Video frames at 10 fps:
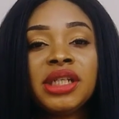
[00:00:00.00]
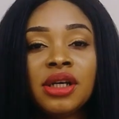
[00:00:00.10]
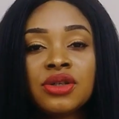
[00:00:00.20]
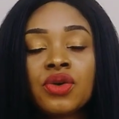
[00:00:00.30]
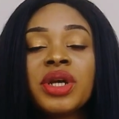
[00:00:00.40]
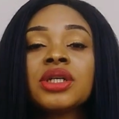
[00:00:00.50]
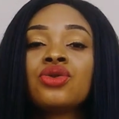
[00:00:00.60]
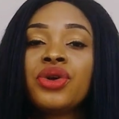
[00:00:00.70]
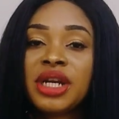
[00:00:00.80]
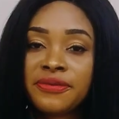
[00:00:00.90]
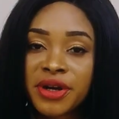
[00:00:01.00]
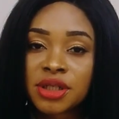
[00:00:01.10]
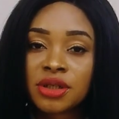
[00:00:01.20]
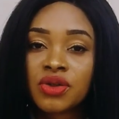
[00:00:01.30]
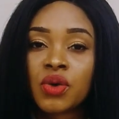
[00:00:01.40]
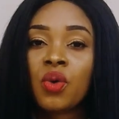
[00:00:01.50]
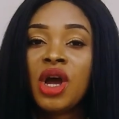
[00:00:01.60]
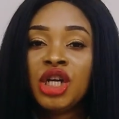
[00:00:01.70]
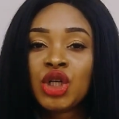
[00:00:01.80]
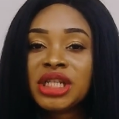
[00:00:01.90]
done so. It is really free to do so.
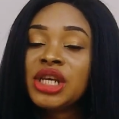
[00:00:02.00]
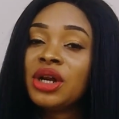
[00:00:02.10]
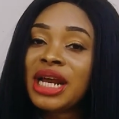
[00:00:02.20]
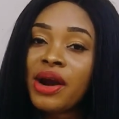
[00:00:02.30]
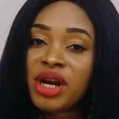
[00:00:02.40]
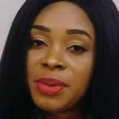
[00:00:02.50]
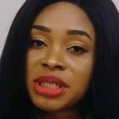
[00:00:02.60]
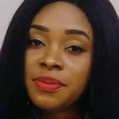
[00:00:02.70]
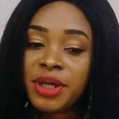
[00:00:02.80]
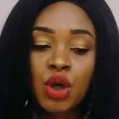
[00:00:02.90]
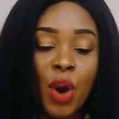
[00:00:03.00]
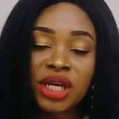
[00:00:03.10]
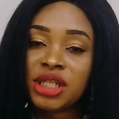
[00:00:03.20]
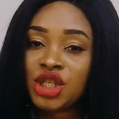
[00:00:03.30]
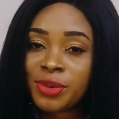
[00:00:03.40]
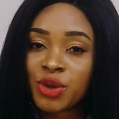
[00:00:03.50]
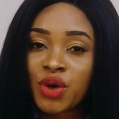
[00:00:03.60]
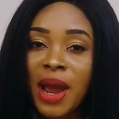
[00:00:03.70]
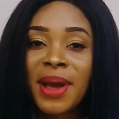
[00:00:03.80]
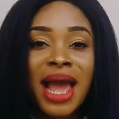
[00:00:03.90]
Just hit on that red button below where you see
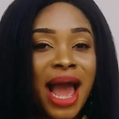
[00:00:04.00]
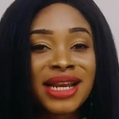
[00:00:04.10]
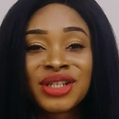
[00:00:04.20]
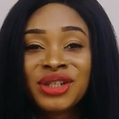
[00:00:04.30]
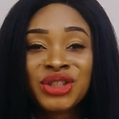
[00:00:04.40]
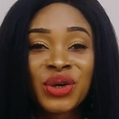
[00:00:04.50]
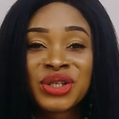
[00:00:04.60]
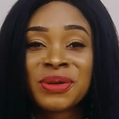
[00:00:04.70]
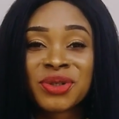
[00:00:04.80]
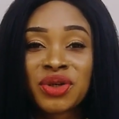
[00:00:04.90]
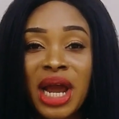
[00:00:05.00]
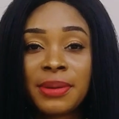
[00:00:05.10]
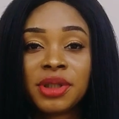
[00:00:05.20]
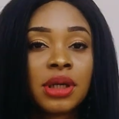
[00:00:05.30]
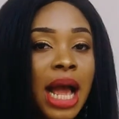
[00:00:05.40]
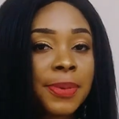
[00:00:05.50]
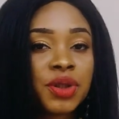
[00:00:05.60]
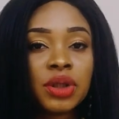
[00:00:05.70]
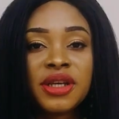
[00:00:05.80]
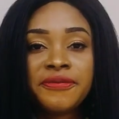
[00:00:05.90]
subscribe, and it's going to show you subscribed.
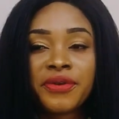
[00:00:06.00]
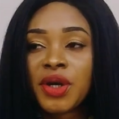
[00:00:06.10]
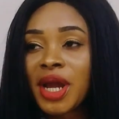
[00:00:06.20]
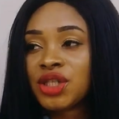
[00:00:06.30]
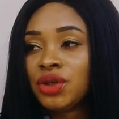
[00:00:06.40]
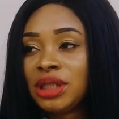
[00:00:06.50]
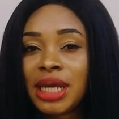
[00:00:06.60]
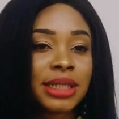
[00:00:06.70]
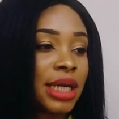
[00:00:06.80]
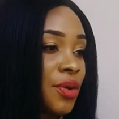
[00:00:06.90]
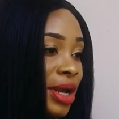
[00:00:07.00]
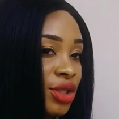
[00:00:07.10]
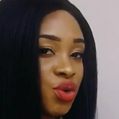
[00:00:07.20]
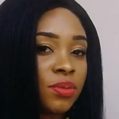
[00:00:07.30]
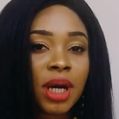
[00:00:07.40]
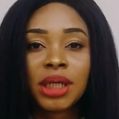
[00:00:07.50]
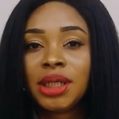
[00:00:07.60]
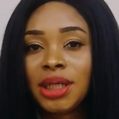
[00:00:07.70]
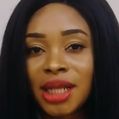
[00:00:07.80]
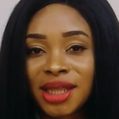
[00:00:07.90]
Absolutely free, no extra data, no extra money,
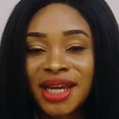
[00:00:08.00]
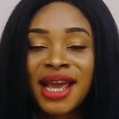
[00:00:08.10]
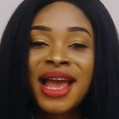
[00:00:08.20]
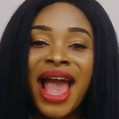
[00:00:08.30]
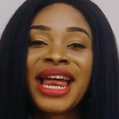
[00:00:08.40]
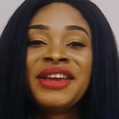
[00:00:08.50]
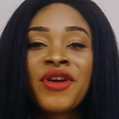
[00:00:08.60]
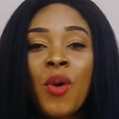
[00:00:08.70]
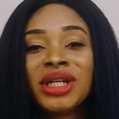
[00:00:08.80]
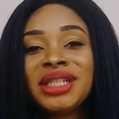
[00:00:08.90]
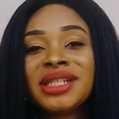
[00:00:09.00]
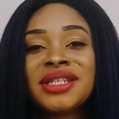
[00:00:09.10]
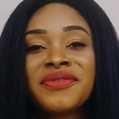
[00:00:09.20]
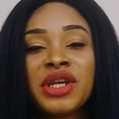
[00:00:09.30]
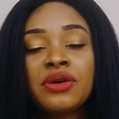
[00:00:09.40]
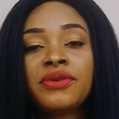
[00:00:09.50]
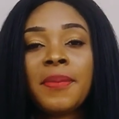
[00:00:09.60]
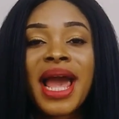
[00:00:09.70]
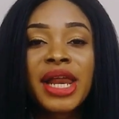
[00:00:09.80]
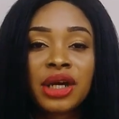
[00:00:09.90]
nothing. And if you're watching this video from
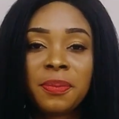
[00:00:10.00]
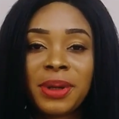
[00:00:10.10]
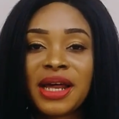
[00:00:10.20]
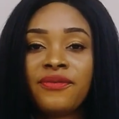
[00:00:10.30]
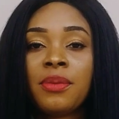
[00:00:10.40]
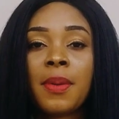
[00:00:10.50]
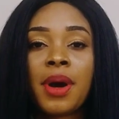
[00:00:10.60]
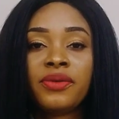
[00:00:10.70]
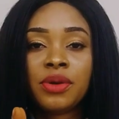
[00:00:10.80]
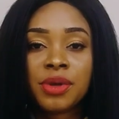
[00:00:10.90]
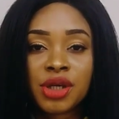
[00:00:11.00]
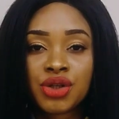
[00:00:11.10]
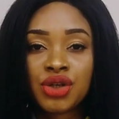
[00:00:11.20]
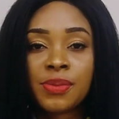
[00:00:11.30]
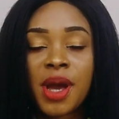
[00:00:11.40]
any other platform apart from YouTube,